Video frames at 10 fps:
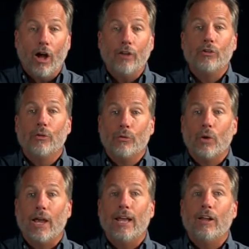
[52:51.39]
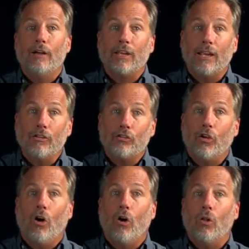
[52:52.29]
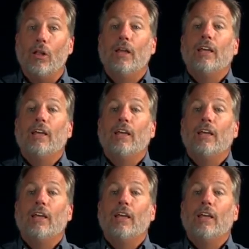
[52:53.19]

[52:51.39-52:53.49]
under the reign of King Saul.